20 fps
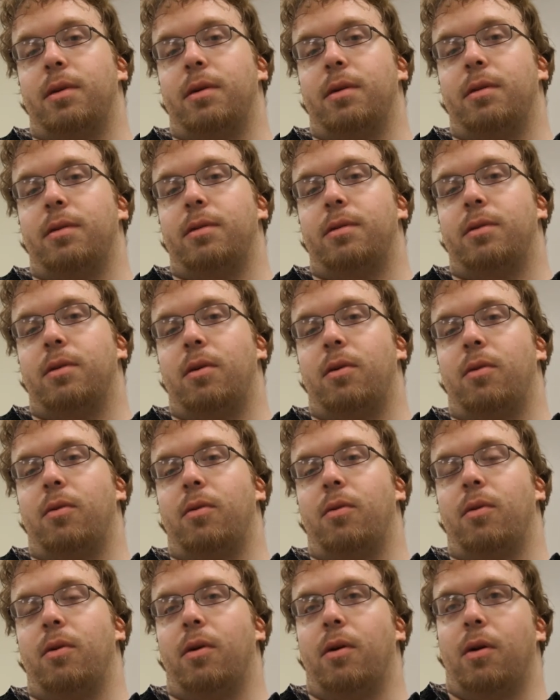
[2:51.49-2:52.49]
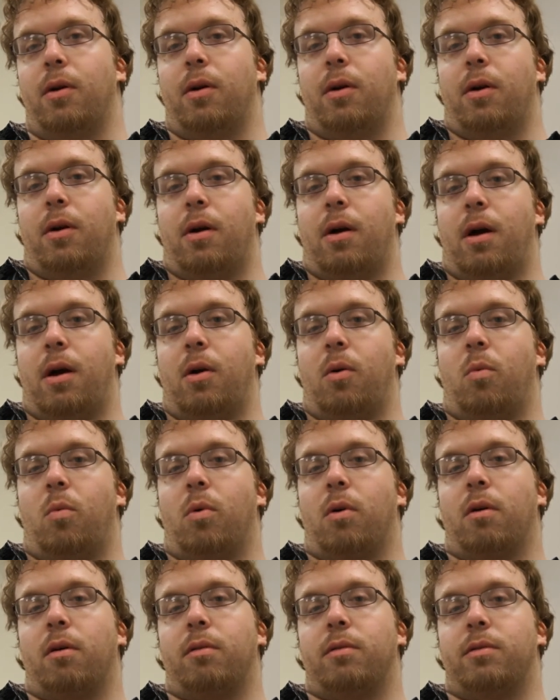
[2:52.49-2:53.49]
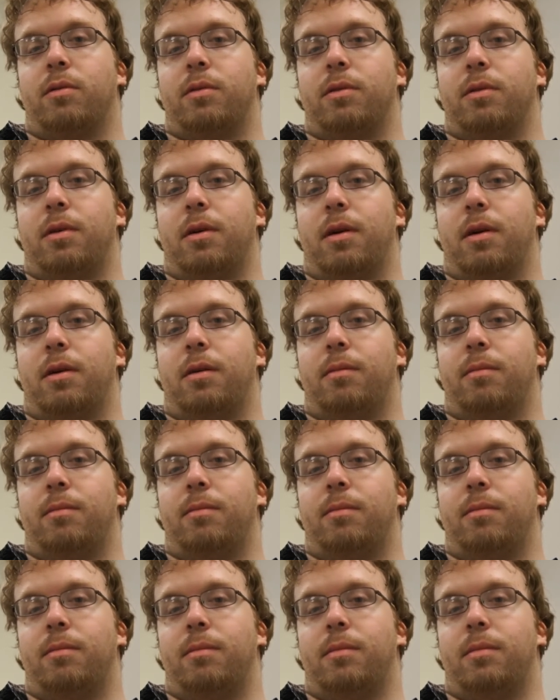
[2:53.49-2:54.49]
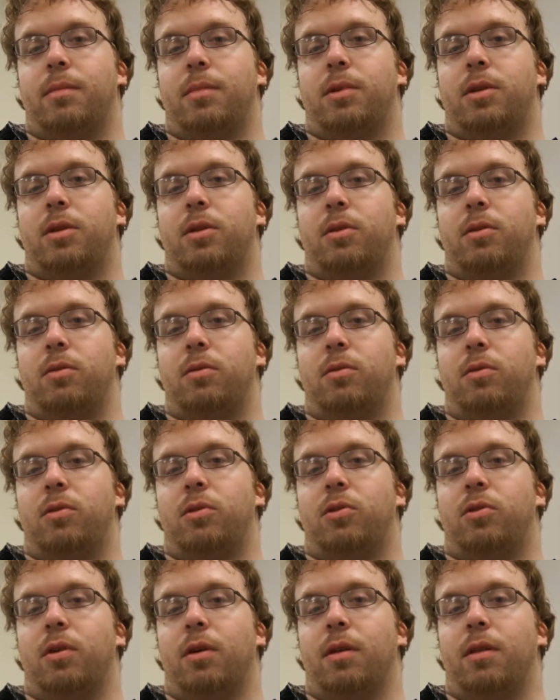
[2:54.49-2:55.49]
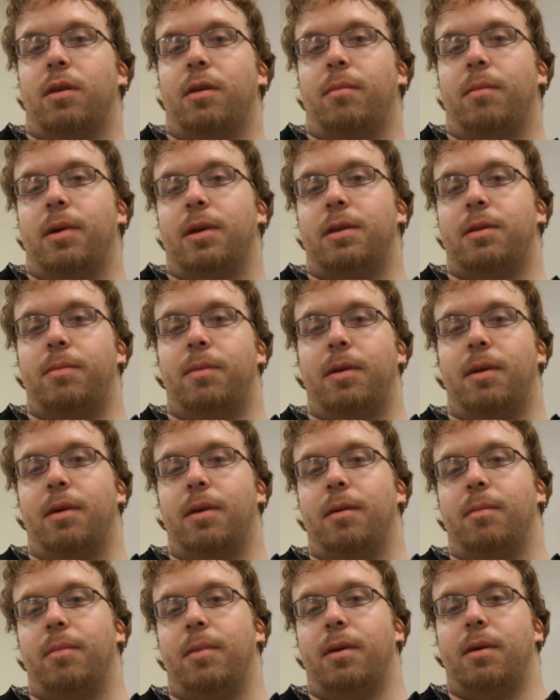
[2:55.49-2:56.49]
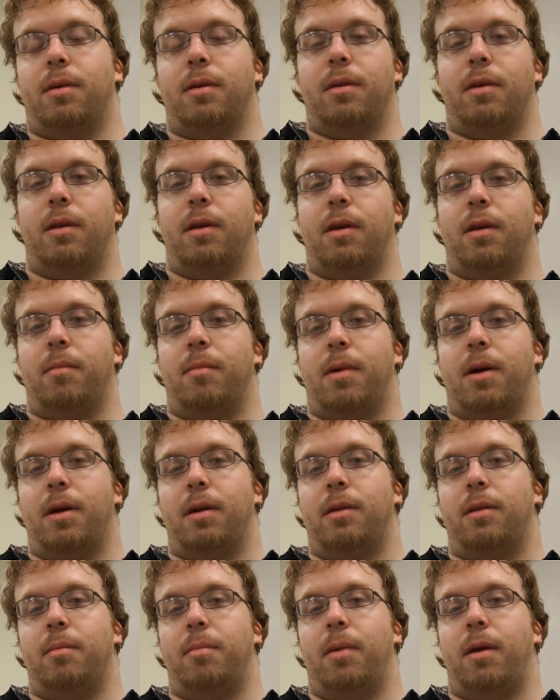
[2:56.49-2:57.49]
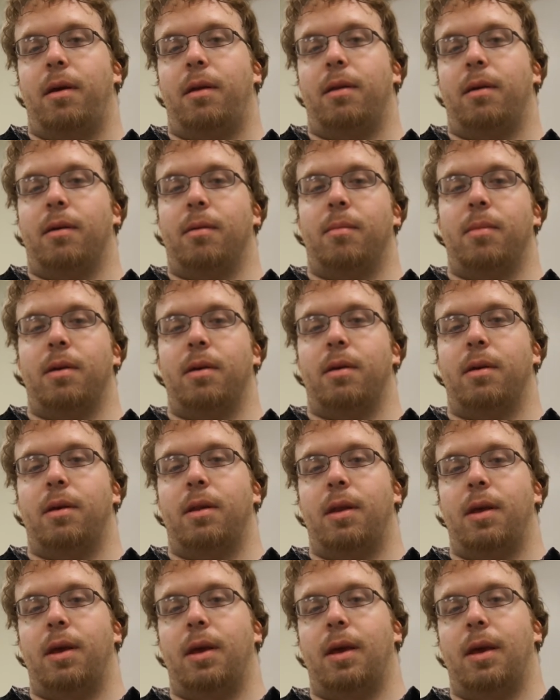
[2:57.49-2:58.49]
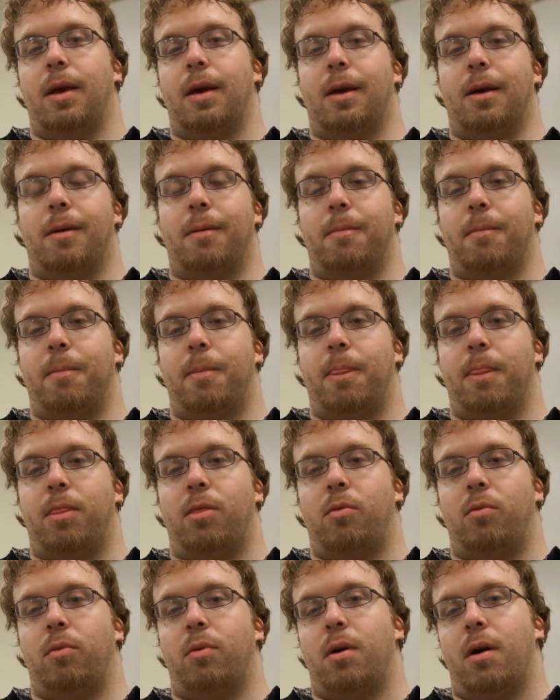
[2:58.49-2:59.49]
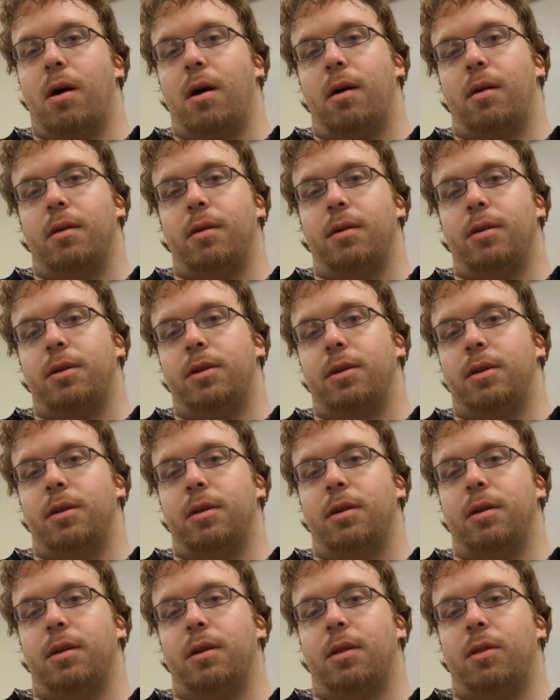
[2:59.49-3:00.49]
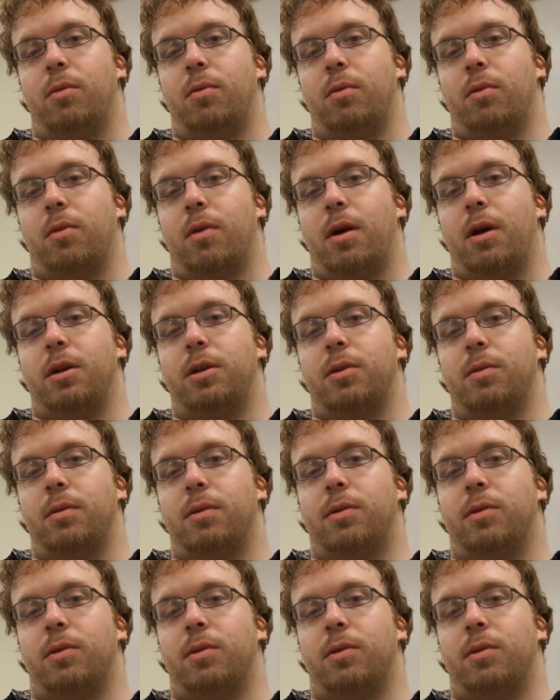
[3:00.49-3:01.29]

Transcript: And so I worked to strengthen my speaking ability and my debating ability through college and through graduate